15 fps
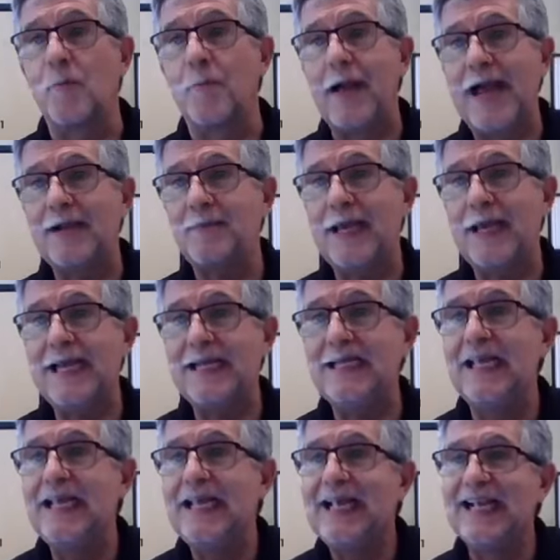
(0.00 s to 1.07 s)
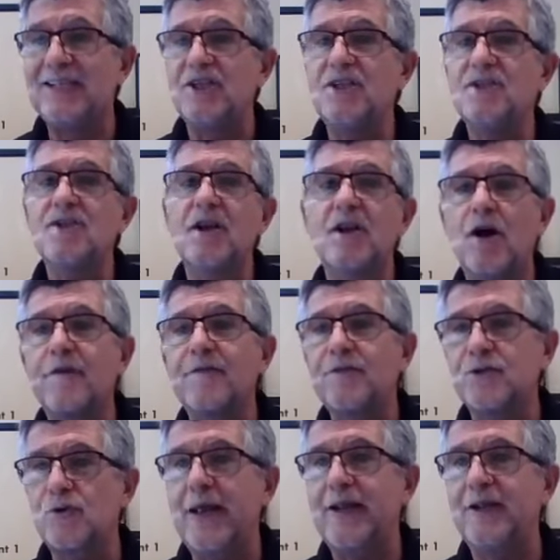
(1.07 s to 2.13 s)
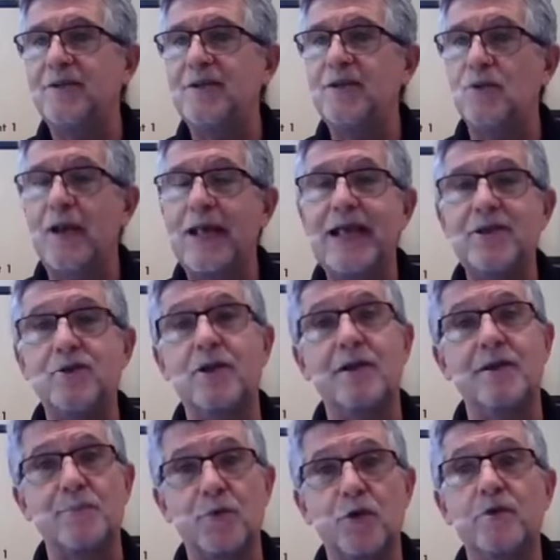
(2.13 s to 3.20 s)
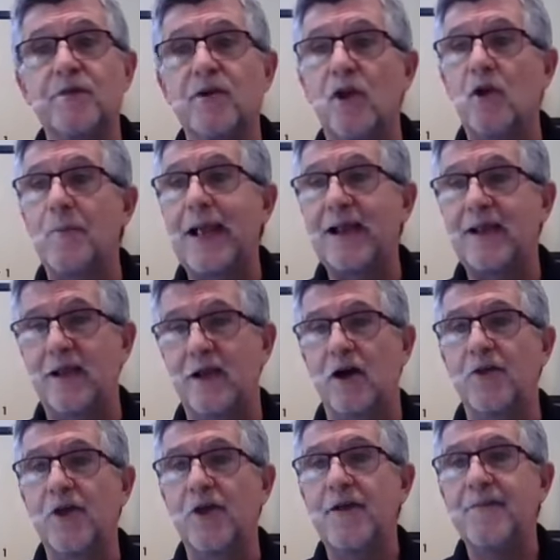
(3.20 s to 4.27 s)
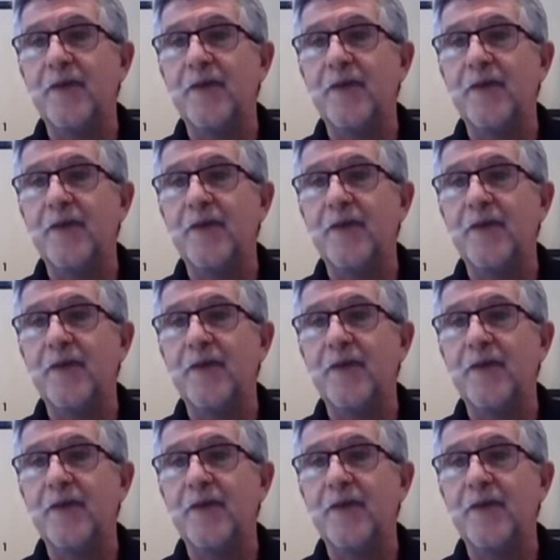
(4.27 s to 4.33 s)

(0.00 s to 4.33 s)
back pain, and she's going to offer strategies on how you can improve your low back health.